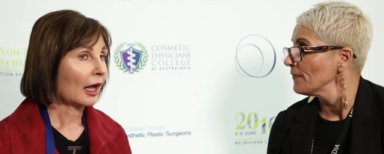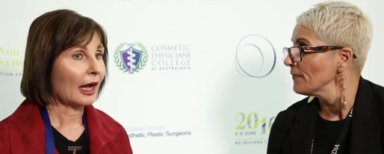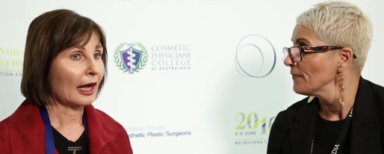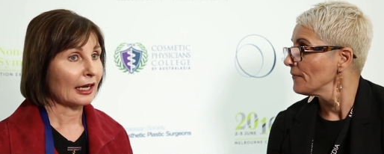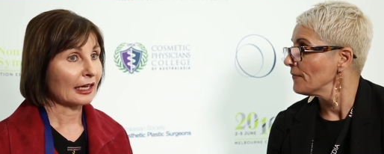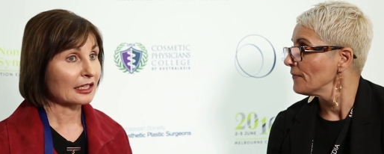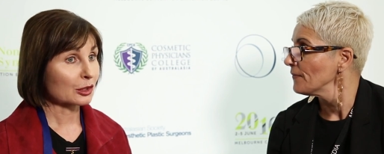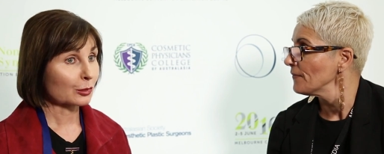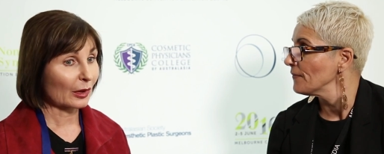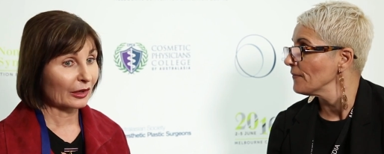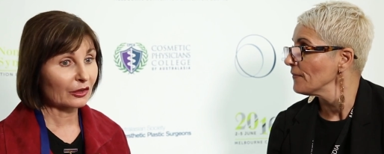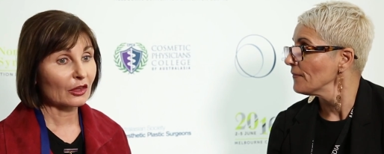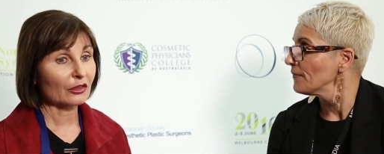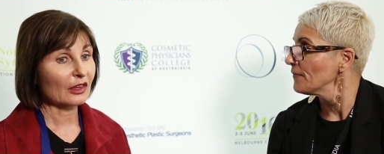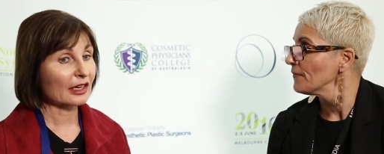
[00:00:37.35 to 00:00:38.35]
Speaker 1: It's
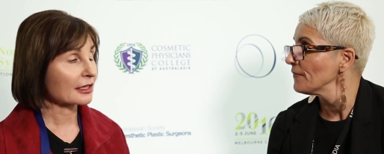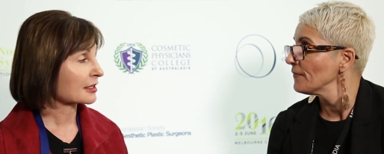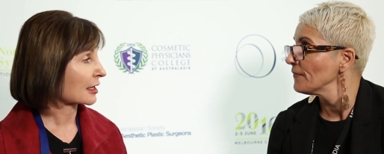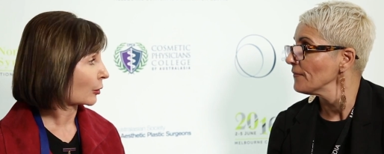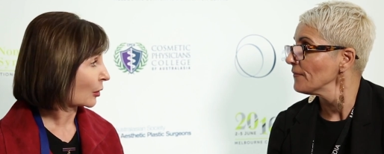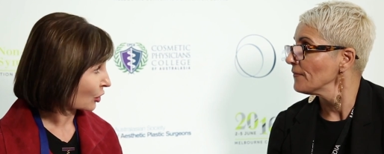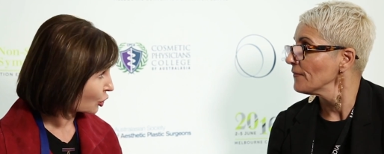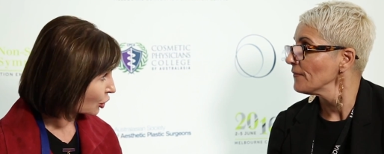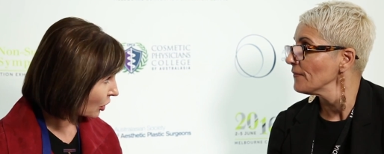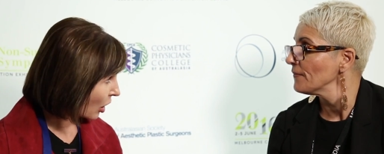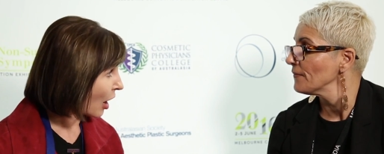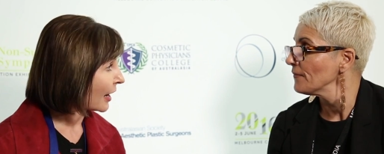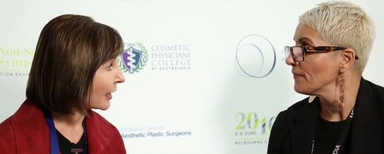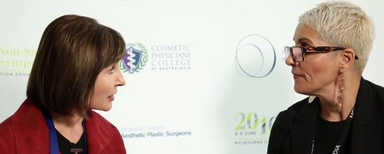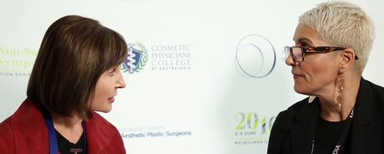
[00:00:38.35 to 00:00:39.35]
one of the things that we're
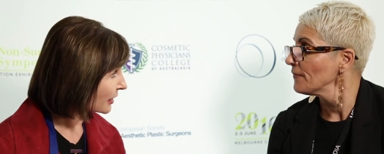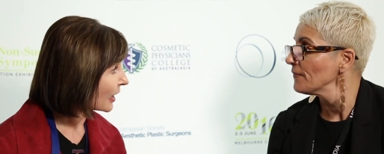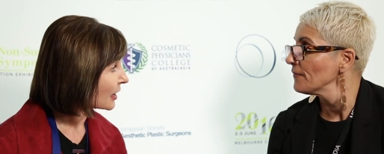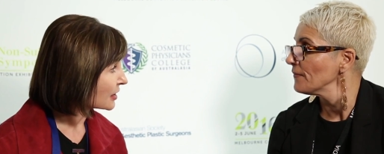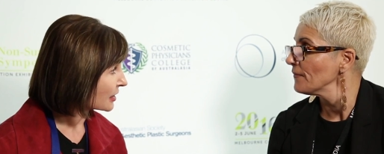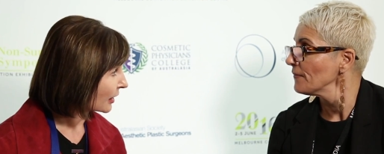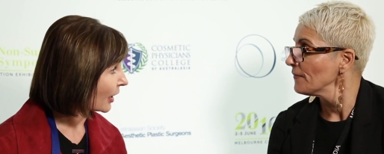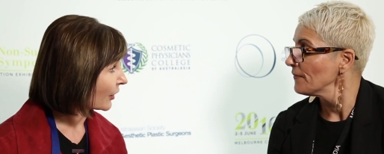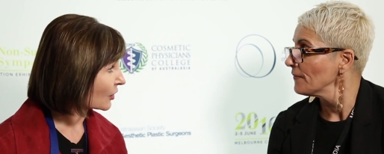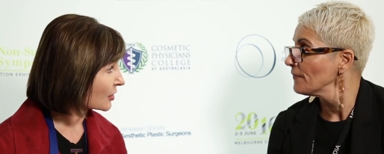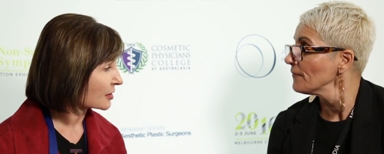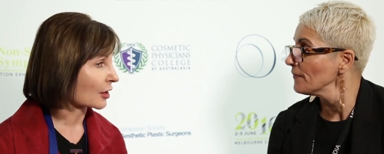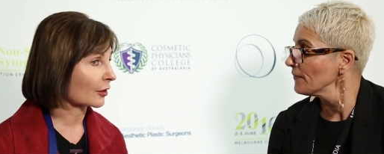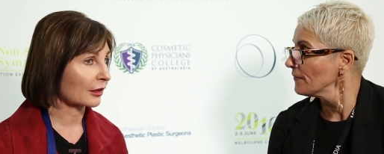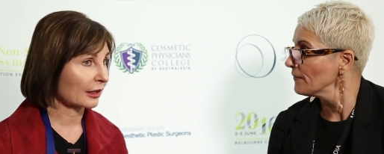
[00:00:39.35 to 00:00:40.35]
trying to get together
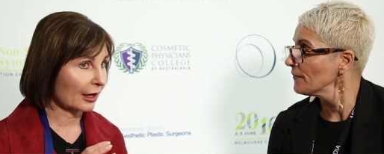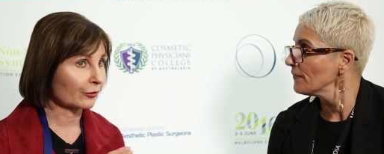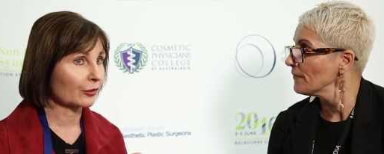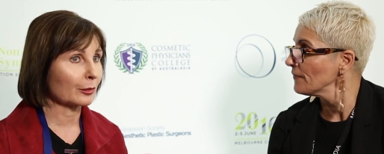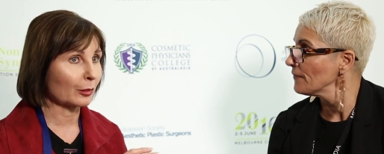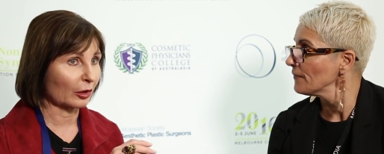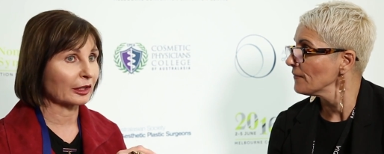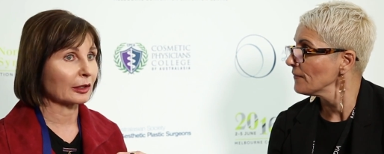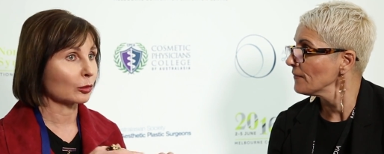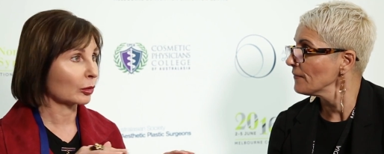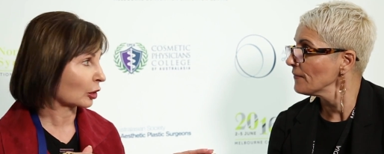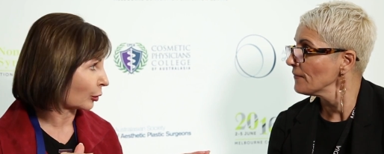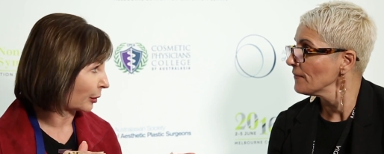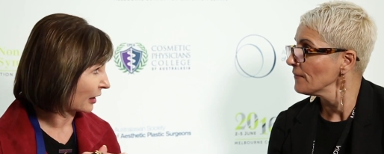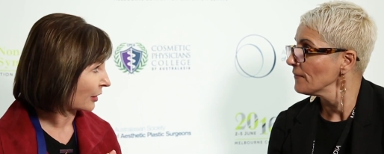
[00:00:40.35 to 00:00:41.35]
so that everybody
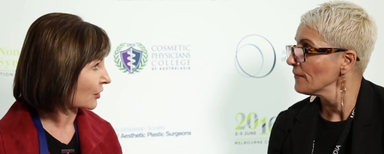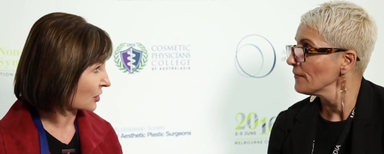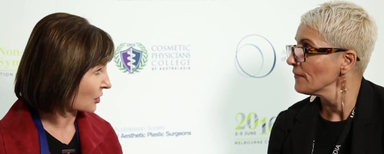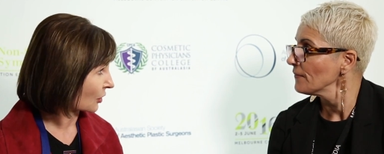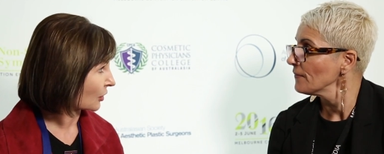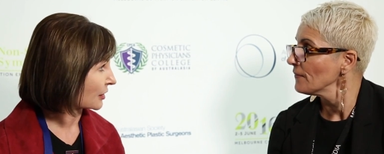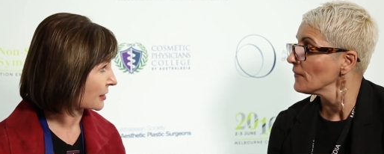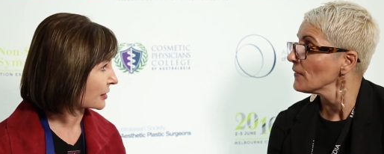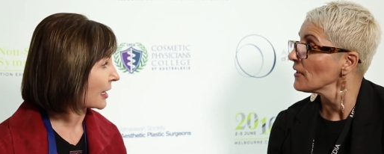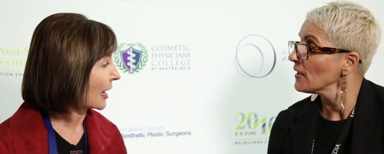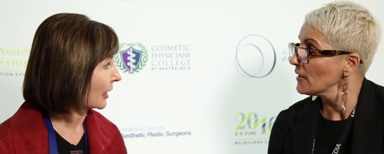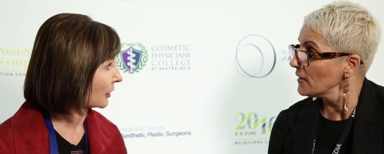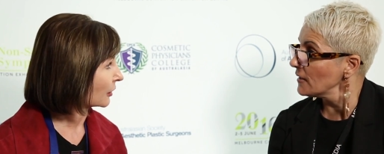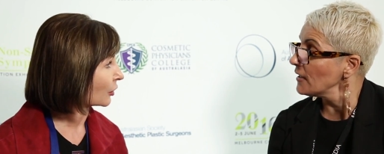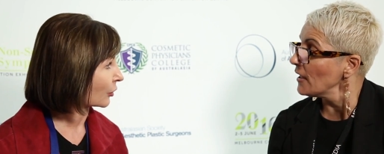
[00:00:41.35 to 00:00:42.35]
will be of a certain
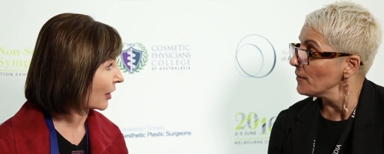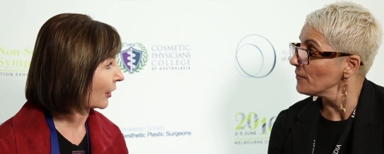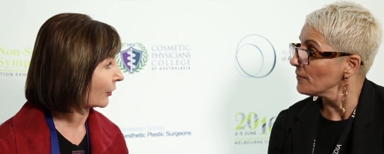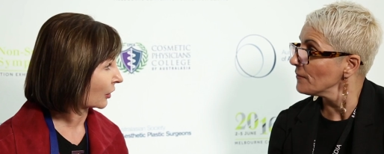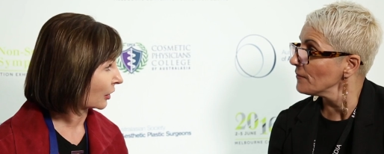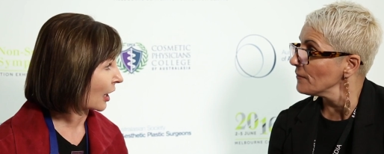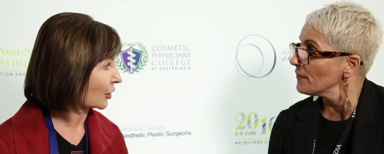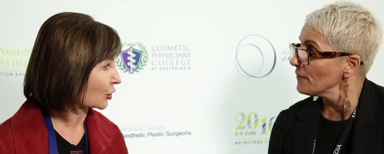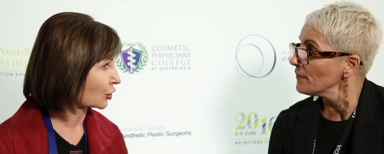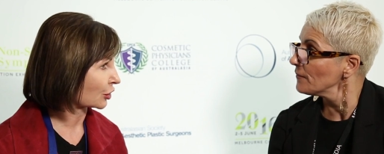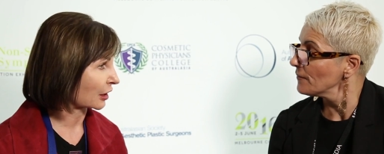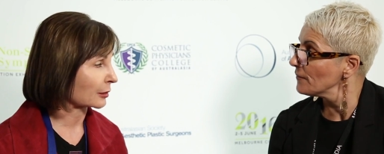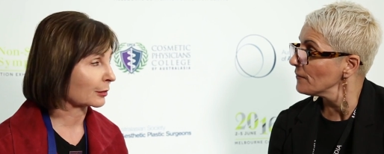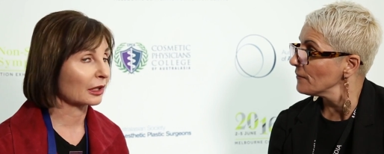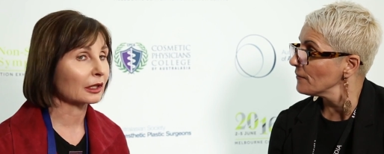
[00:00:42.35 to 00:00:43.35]
standard around the
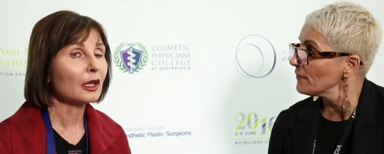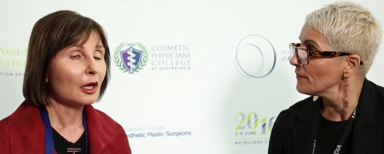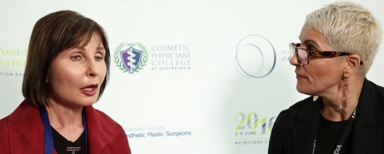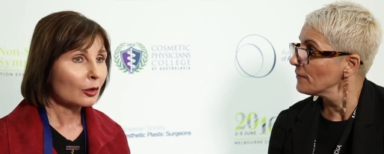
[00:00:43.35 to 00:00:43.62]
country, but